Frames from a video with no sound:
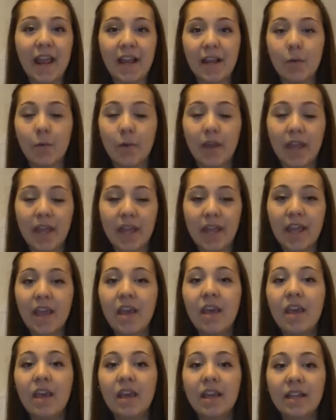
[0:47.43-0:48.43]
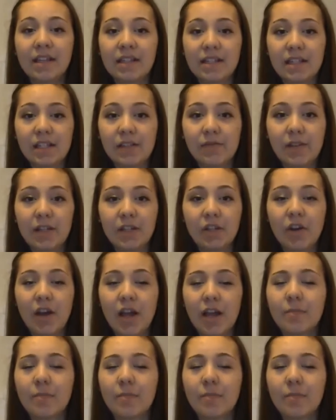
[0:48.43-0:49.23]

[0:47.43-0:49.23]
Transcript: any way in this video.